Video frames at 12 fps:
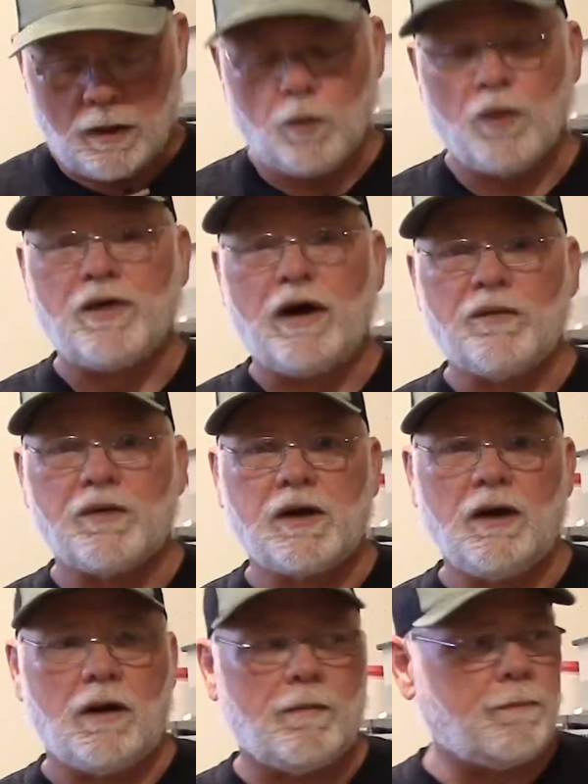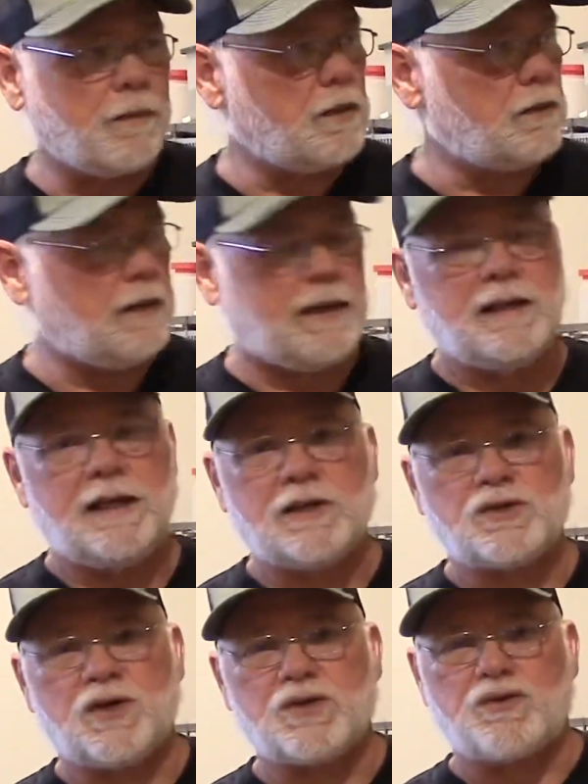without the cup, any
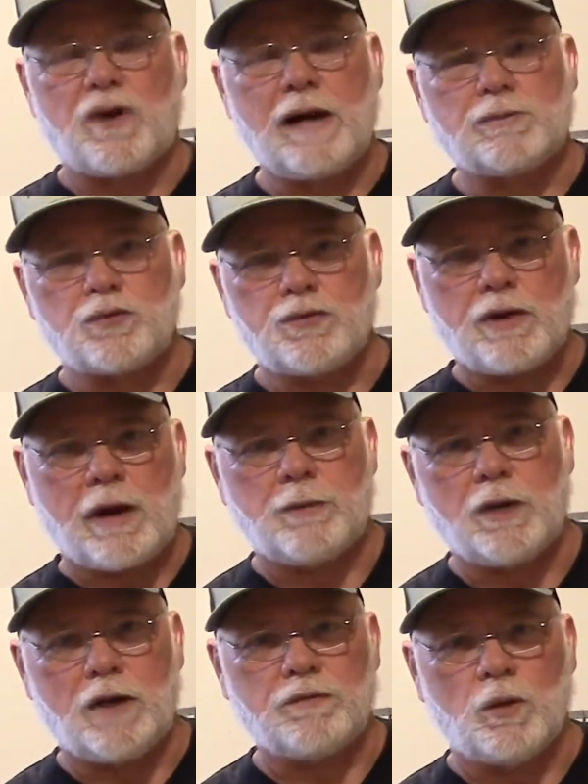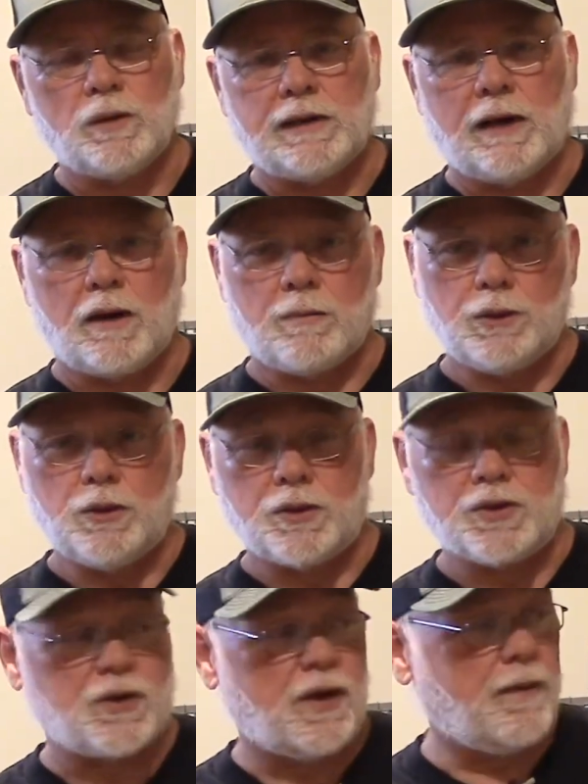excess drops were dropping off going down in the
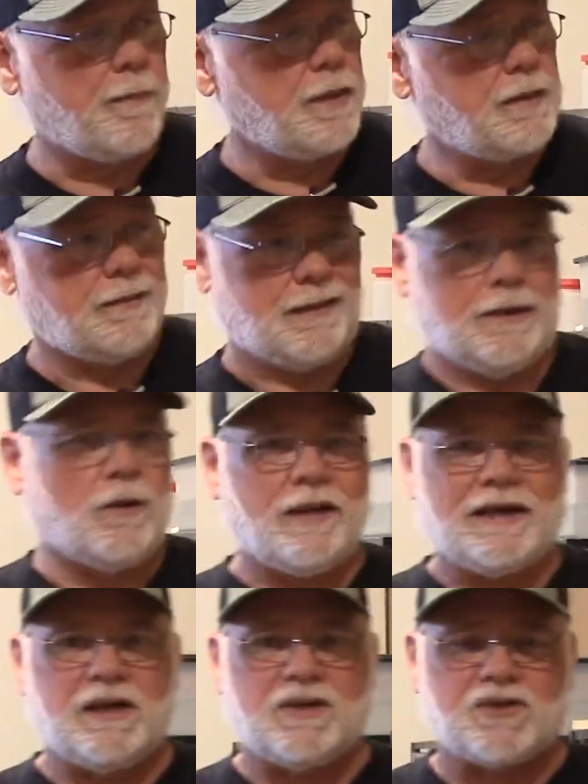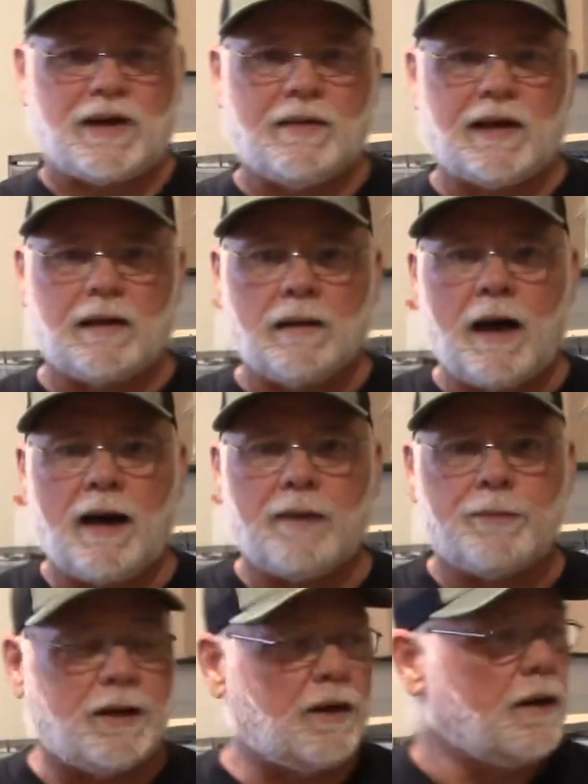manure tray. Now I know that doesn't sound like a
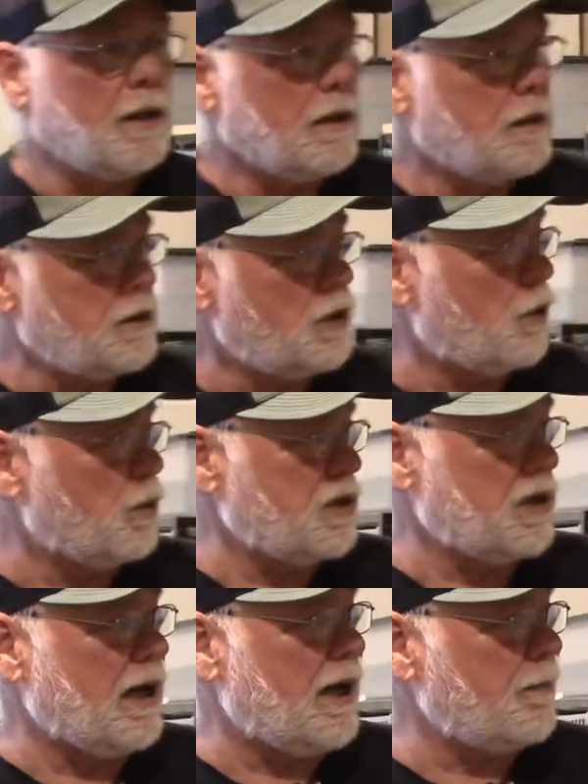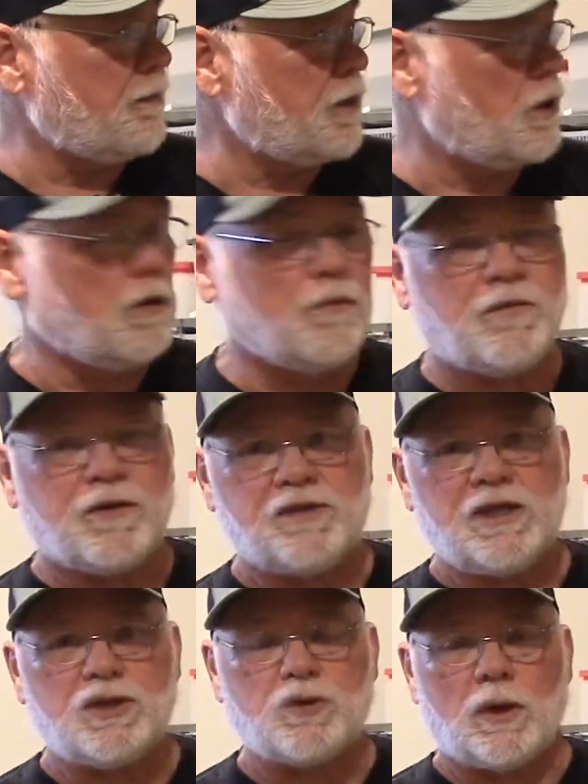lot, but you know, when you got, you know,
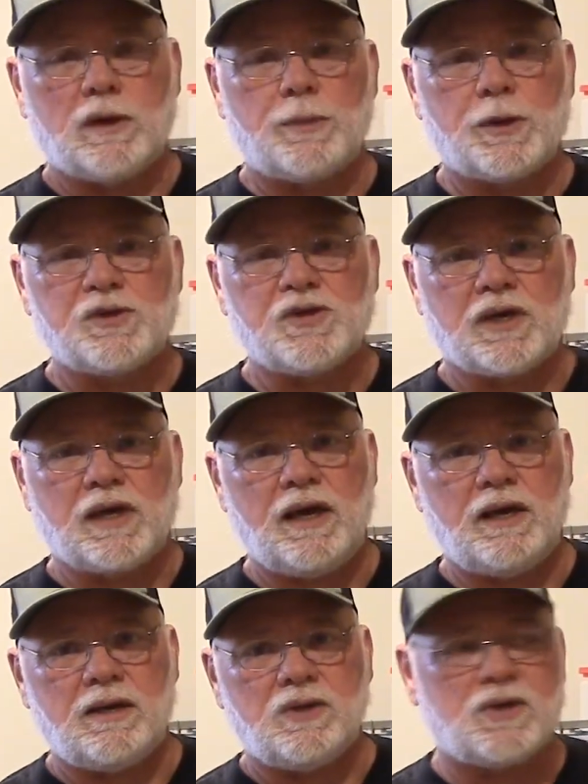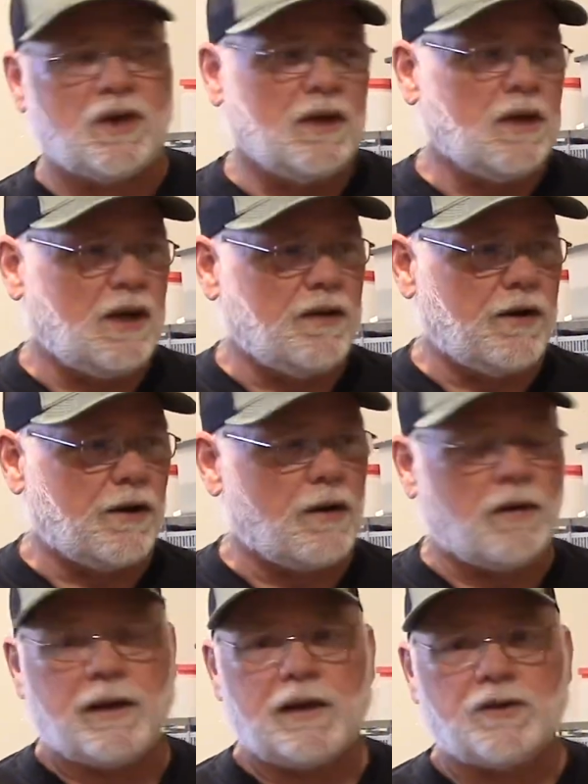15, 20 birds in a cage and they're
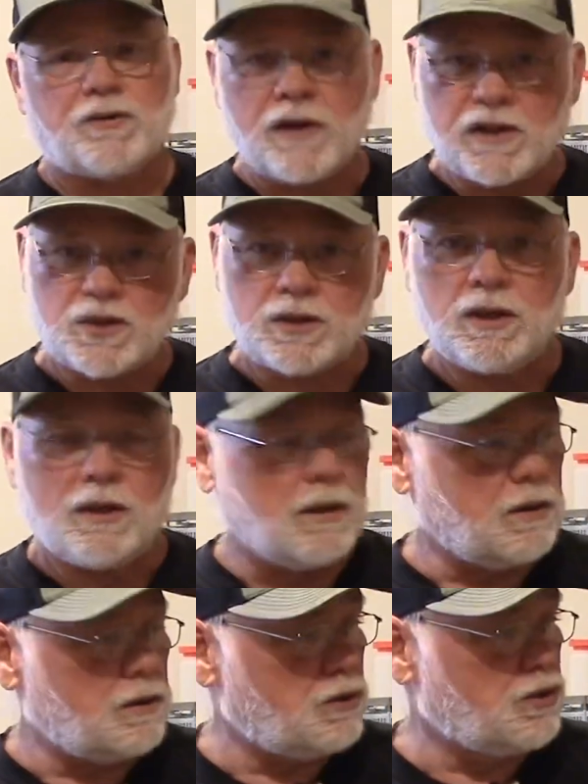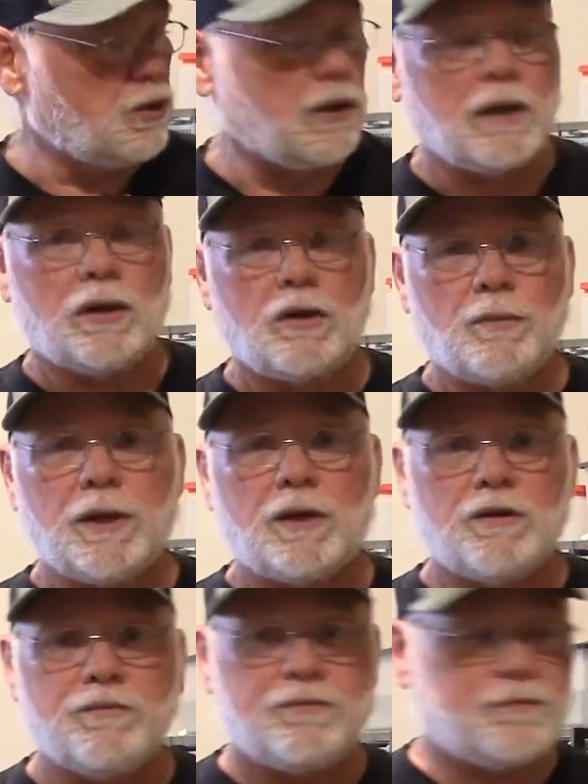all getting drinks, you do get a little bit
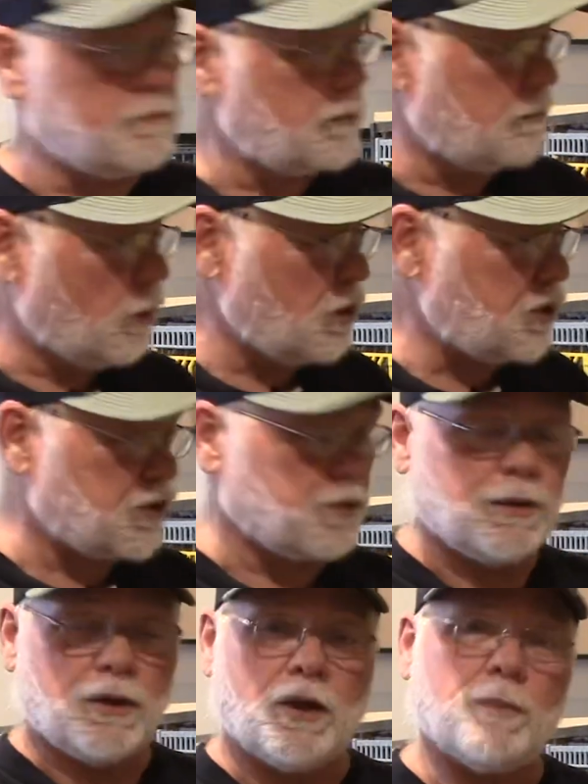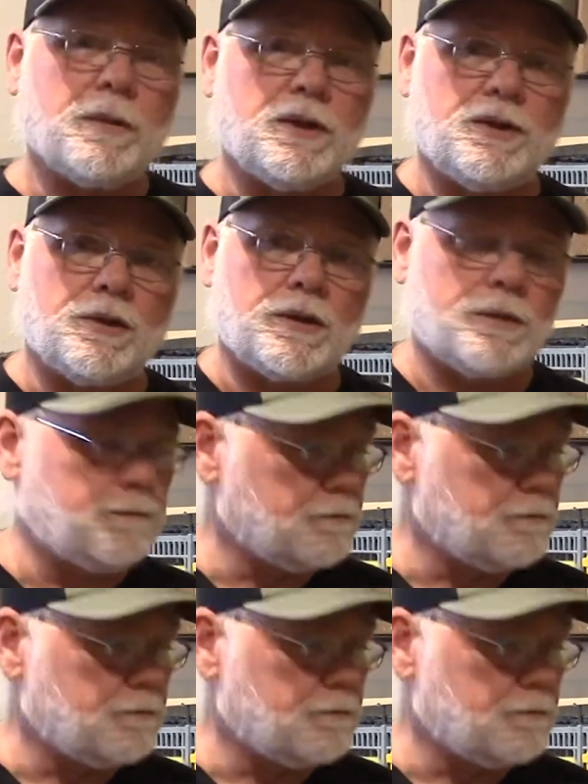of moisture buildup in your